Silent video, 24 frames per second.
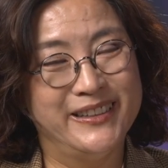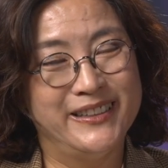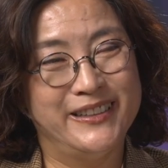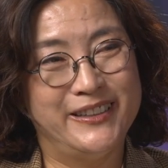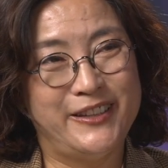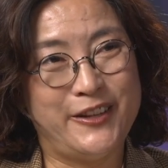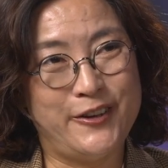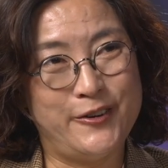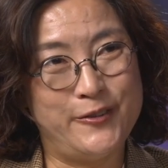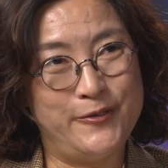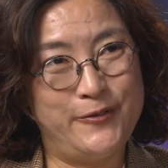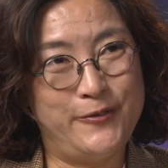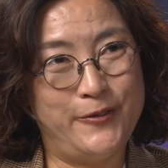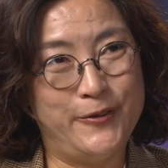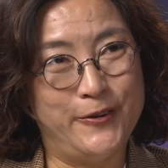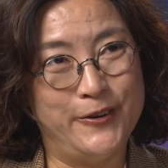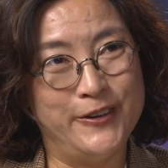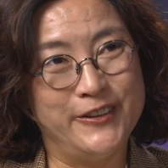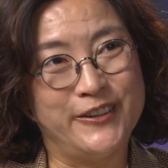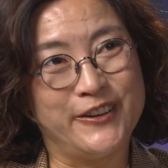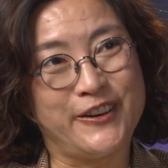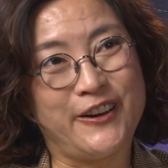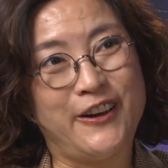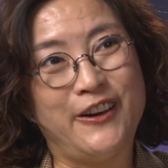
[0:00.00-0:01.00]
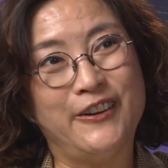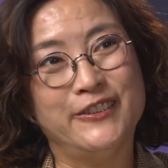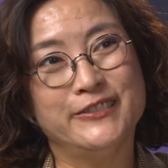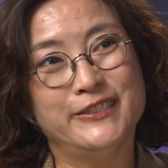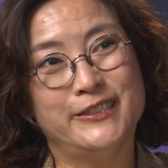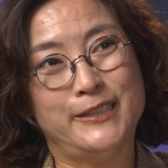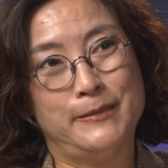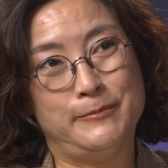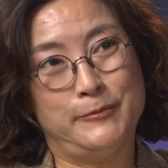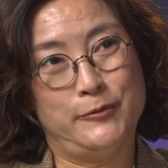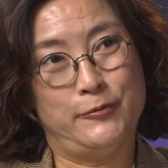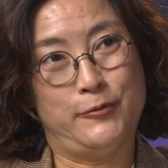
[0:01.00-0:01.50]
Therefore, the
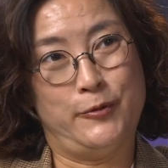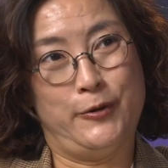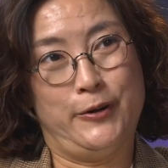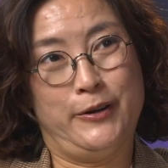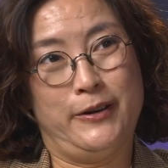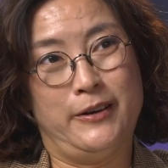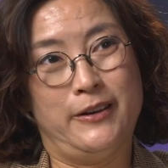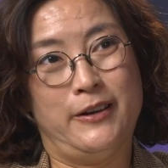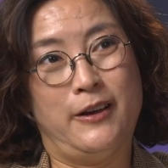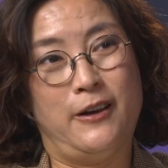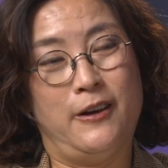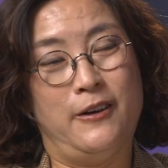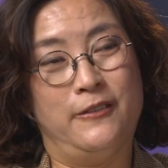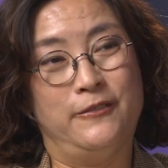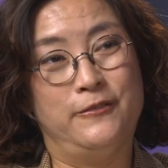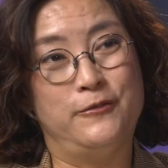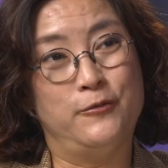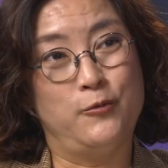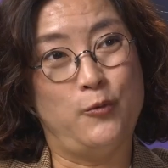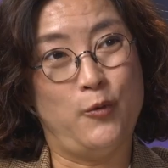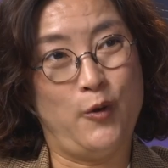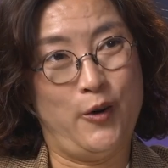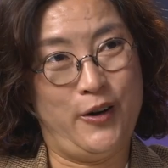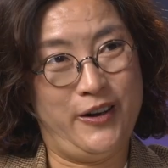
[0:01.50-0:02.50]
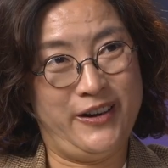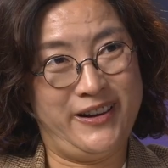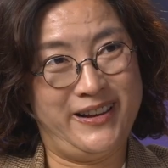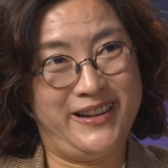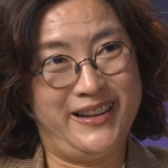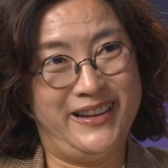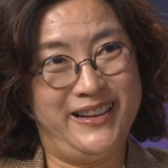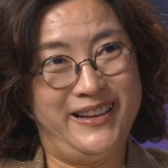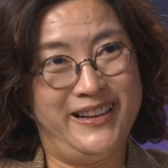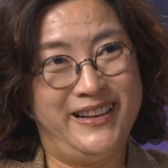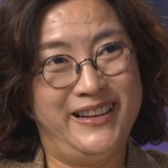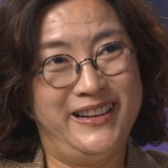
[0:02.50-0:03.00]
concept of work
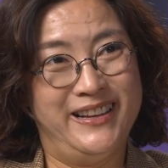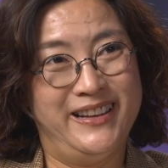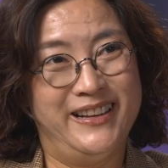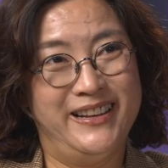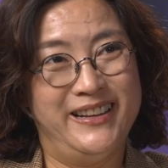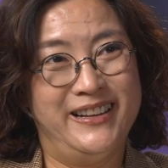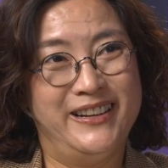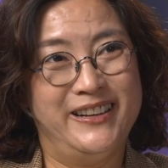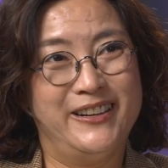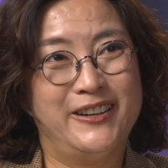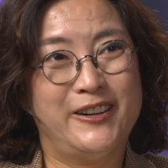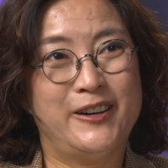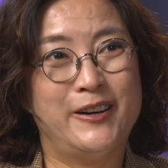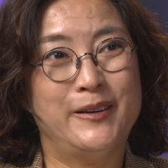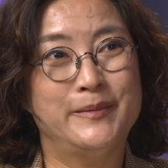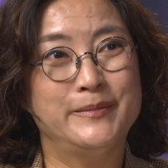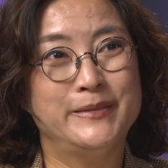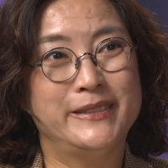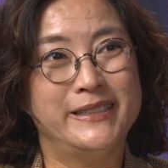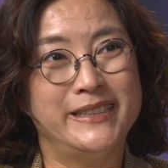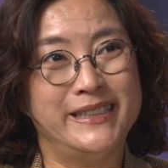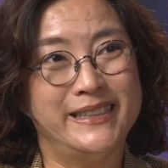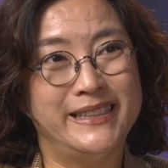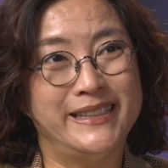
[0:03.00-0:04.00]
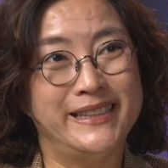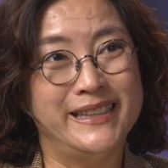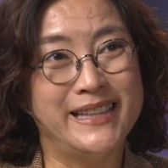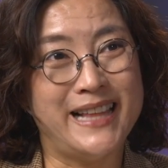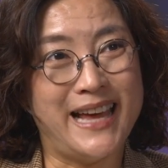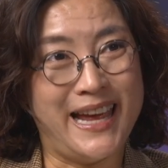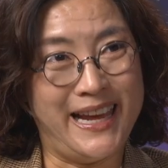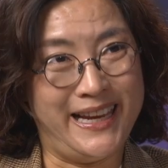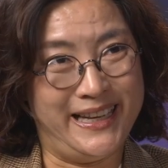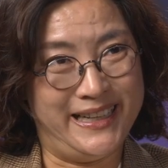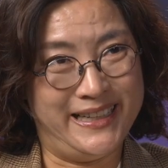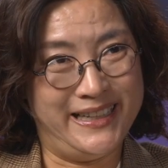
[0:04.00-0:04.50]
comes in
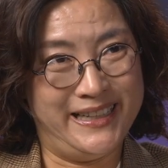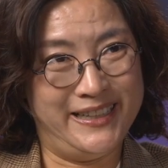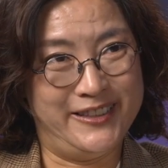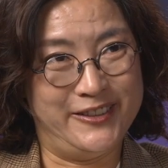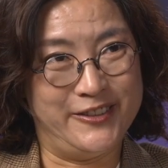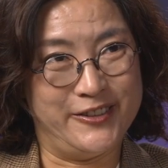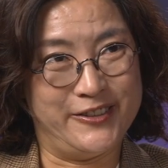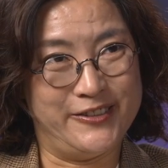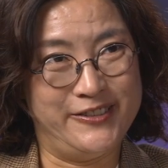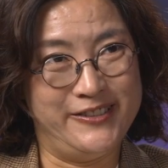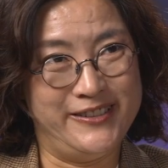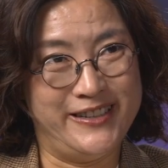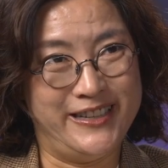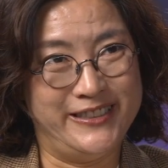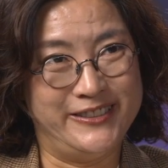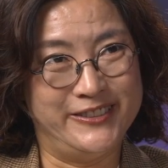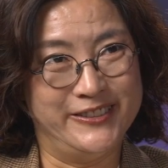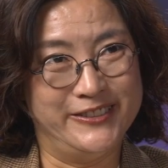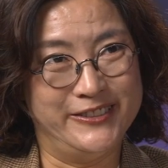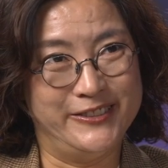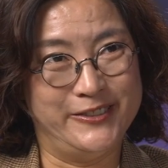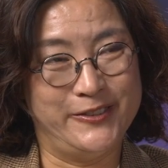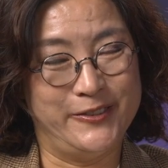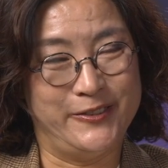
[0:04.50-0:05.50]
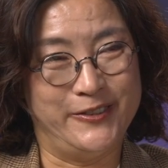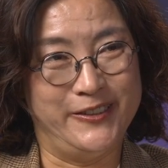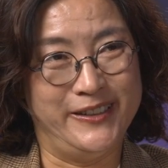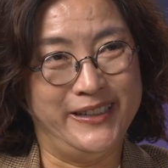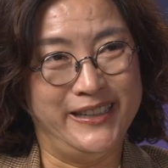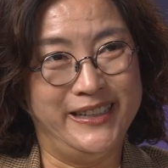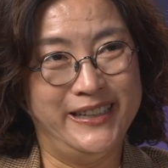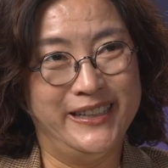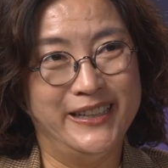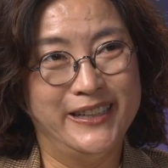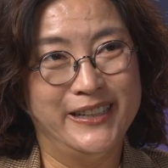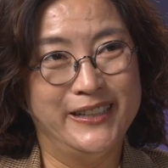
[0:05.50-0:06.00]
late in the creation
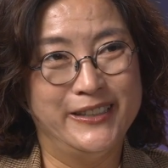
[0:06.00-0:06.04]
story.